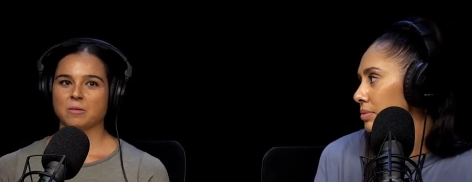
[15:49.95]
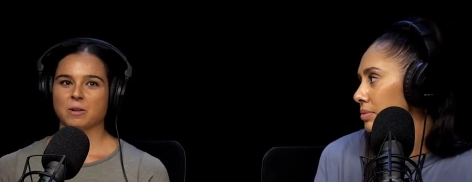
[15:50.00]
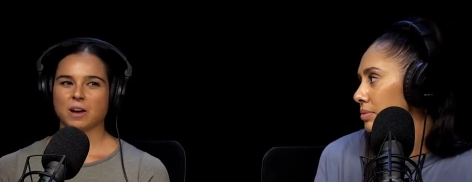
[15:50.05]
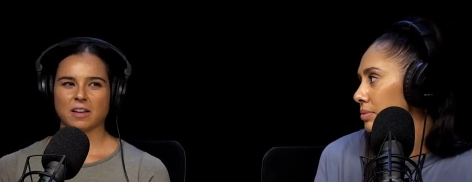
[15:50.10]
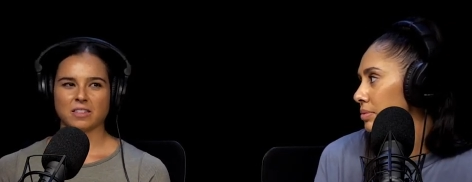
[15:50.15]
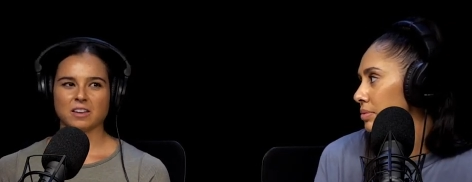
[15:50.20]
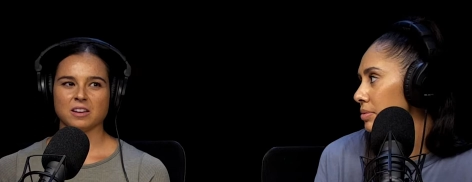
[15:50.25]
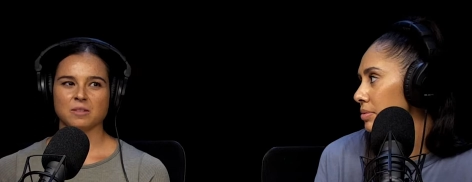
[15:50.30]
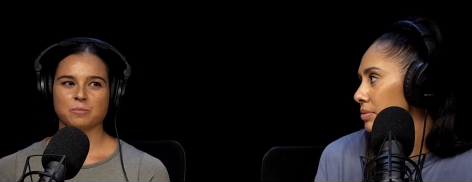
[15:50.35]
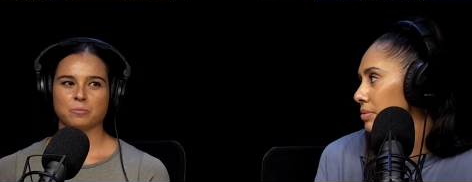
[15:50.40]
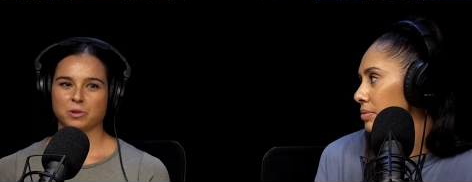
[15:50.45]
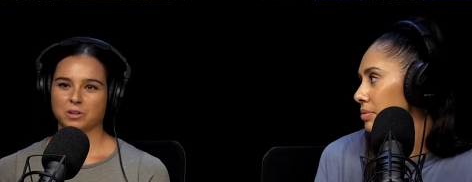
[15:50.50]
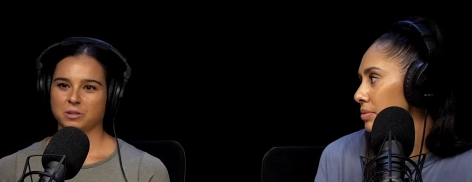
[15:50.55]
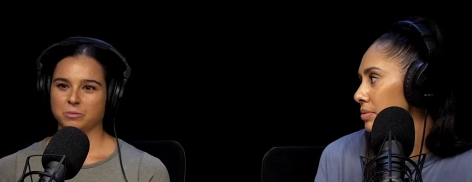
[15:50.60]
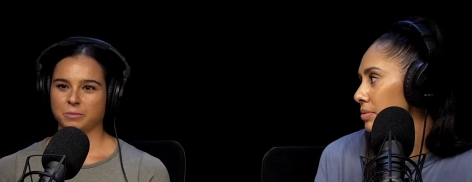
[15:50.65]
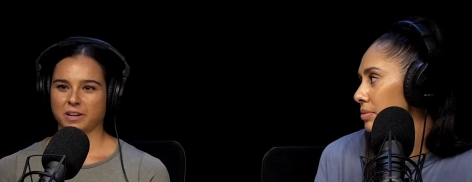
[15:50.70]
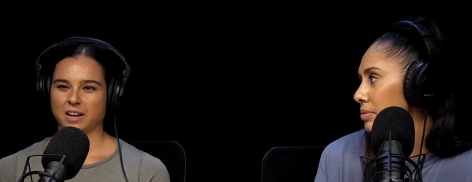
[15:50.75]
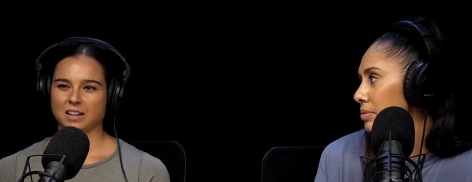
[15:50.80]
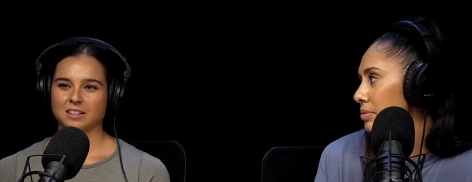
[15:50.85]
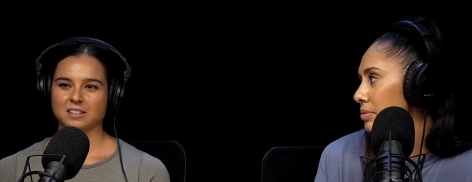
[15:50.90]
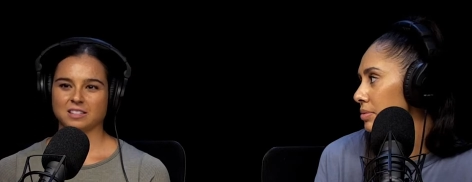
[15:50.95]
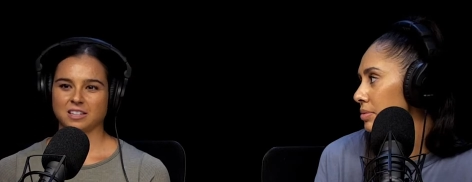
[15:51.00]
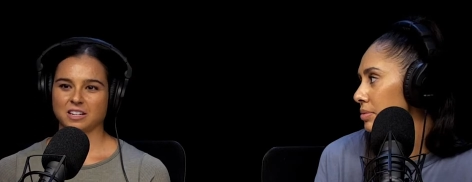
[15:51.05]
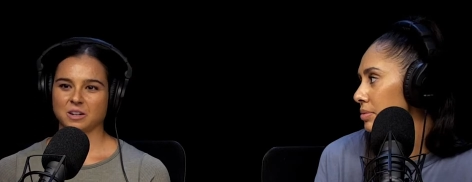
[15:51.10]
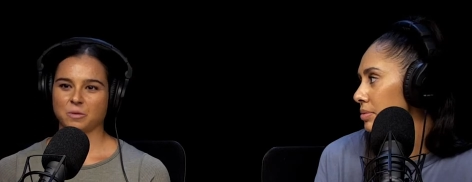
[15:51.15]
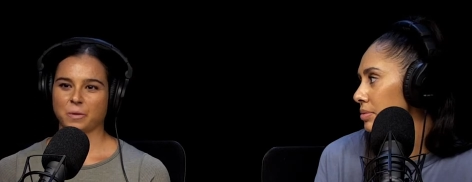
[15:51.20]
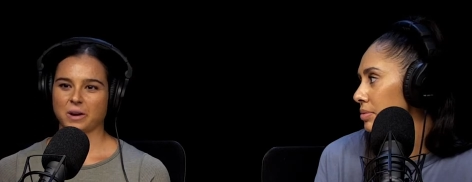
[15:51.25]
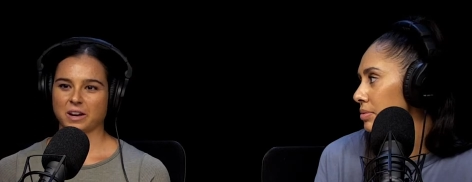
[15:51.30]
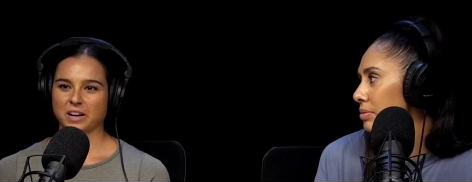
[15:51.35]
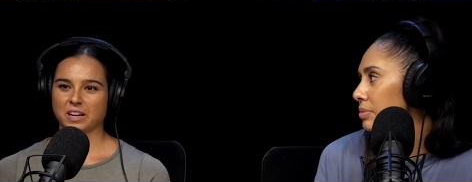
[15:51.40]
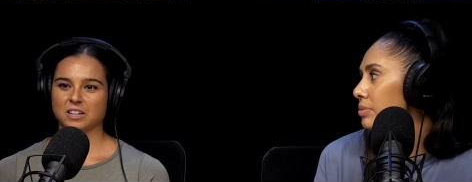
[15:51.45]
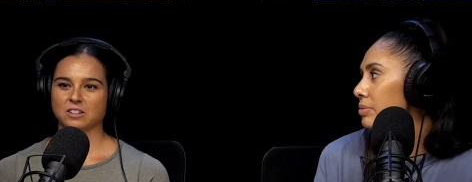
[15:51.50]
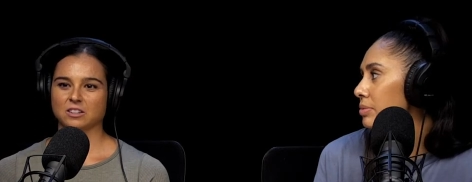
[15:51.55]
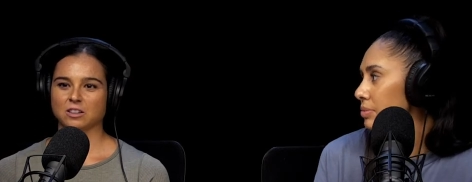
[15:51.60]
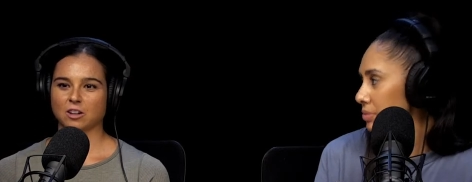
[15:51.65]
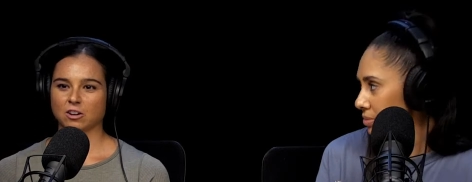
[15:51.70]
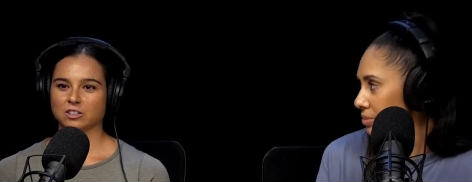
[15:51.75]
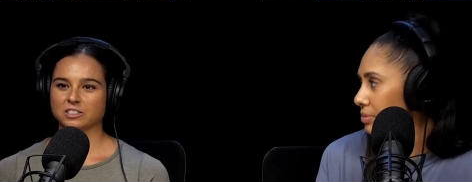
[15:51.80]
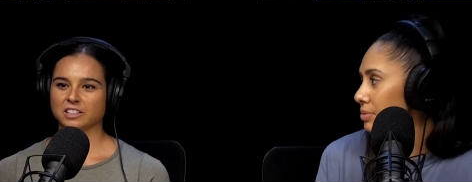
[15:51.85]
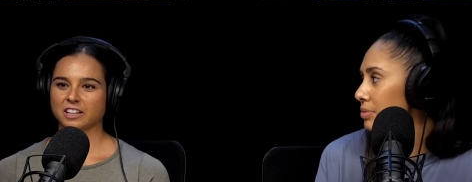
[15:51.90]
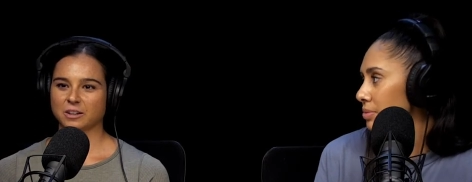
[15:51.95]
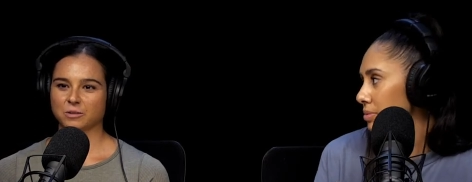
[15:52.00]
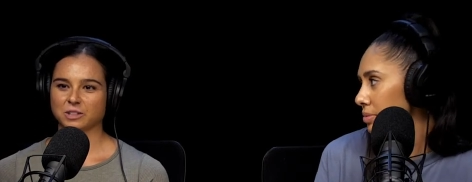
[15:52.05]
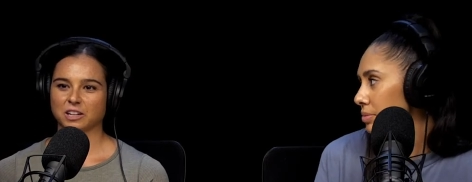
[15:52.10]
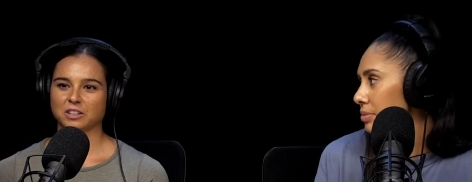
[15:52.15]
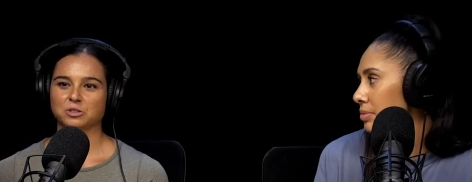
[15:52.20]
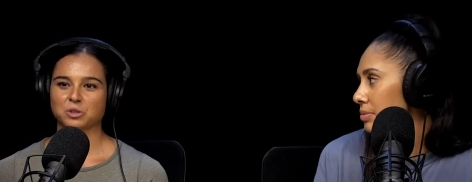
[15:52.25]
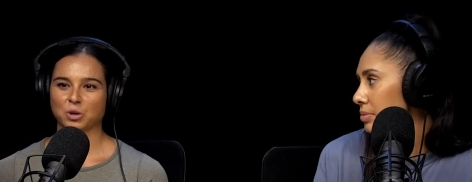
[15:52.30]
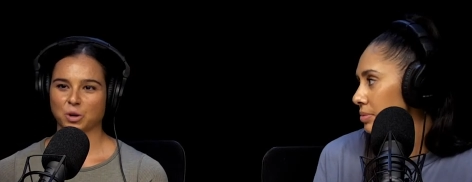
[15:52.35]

Speaker 1: I think Brisbane and Sydney were in lockdown, it was like yeah.